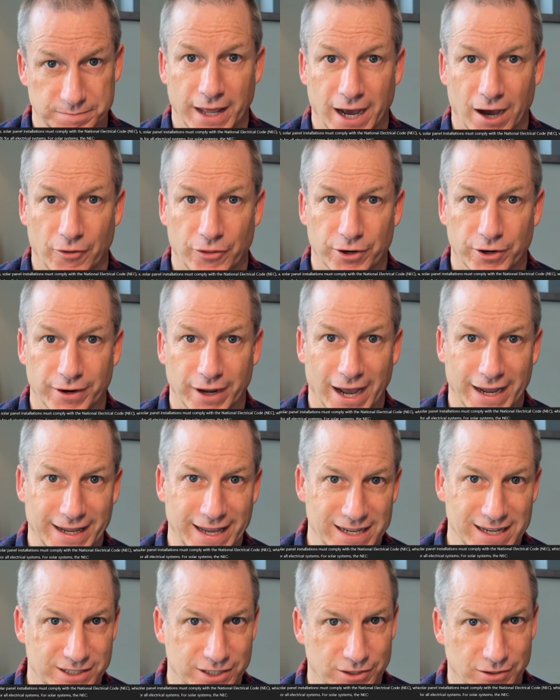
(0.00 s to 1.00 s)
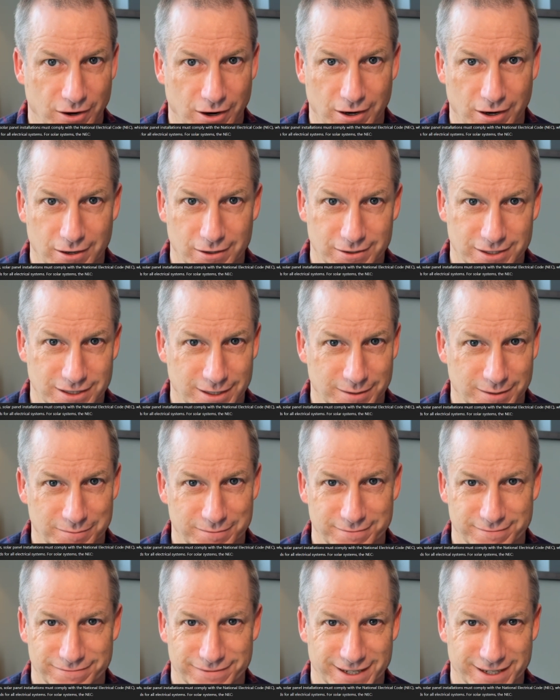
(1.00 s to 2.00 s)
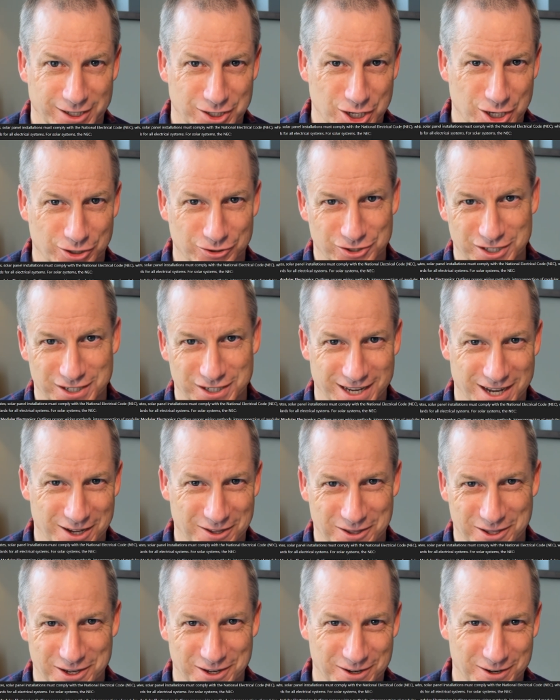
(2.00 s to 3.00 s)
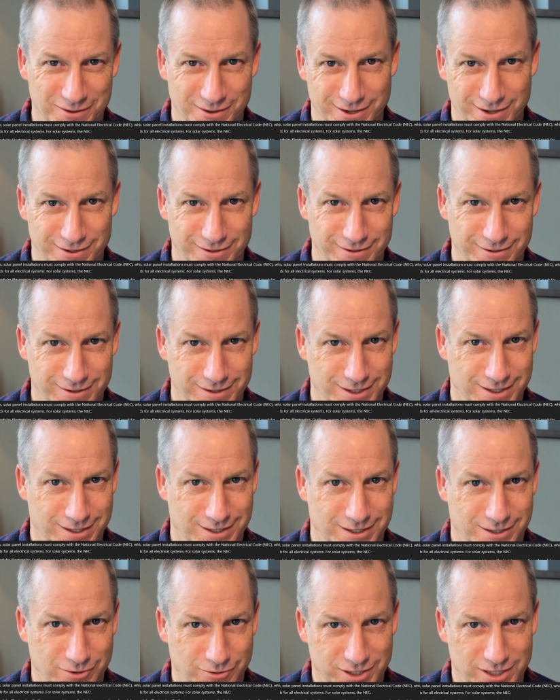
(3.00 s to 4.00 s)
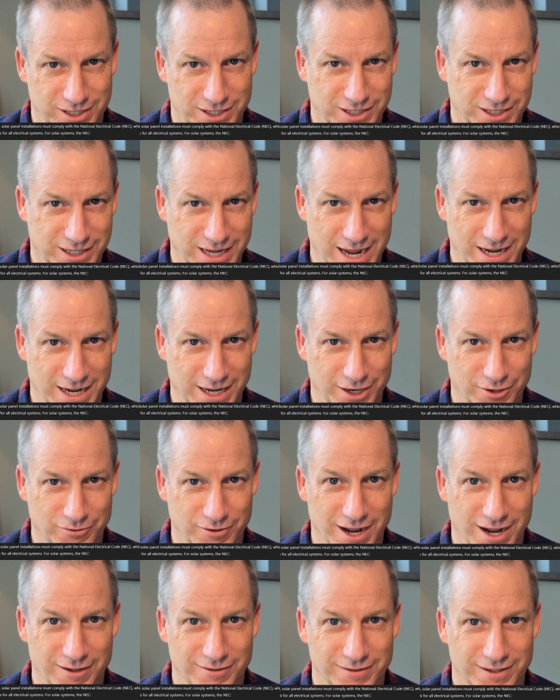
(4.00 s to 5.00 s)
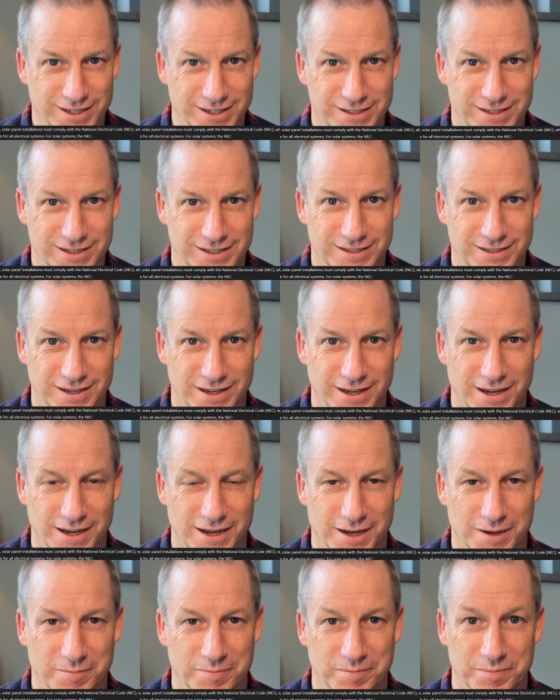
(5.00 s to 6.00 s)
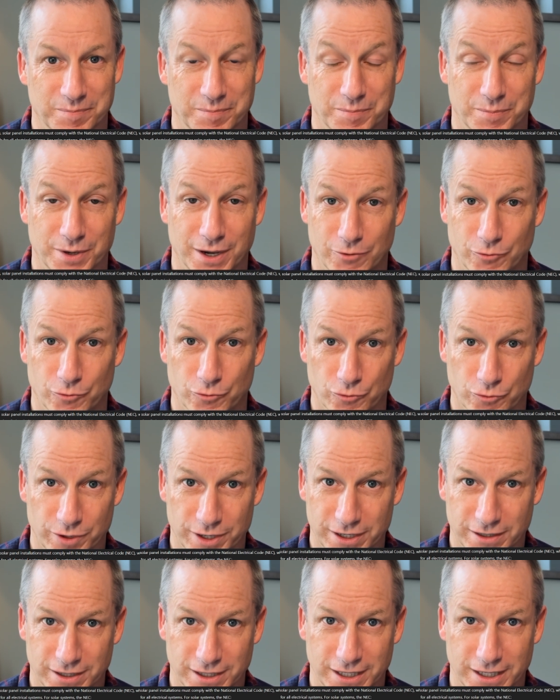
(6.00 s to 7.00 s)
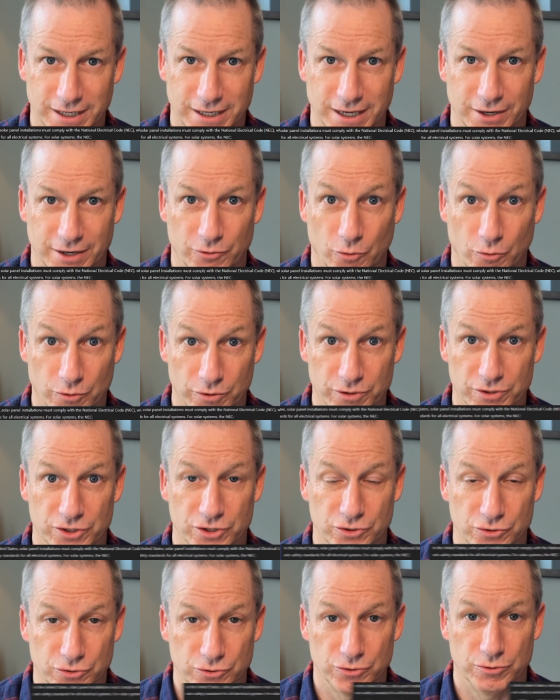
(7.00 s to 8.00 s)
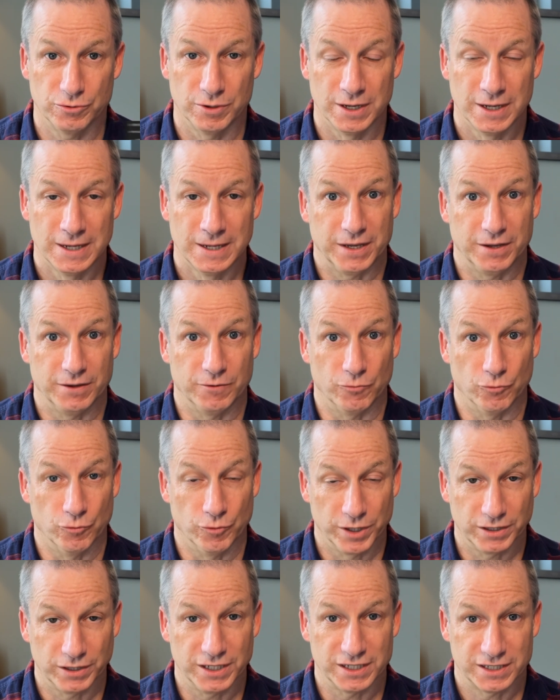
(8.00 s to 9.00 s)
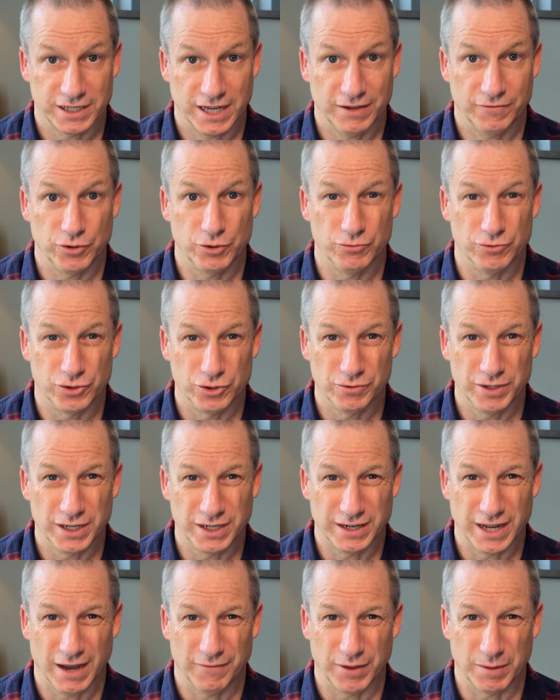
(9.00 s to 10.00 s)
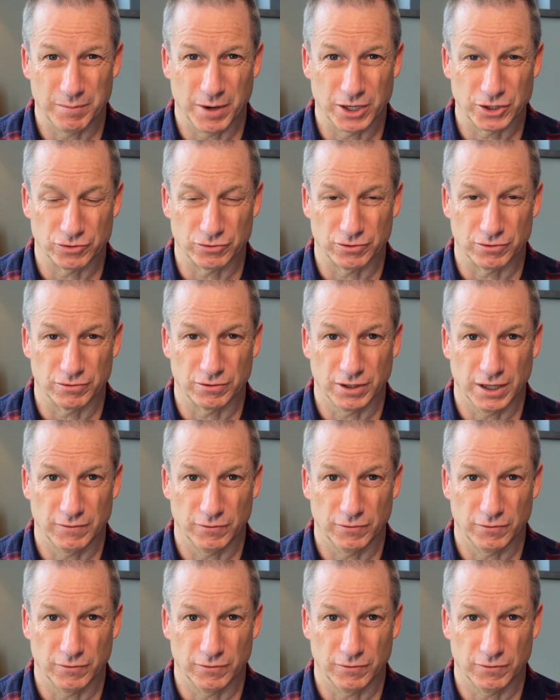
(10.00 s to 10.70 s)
Now, I guess there are some technologies out there that are sort of skating around this, but really, in order to be really safe, you do need to have that modular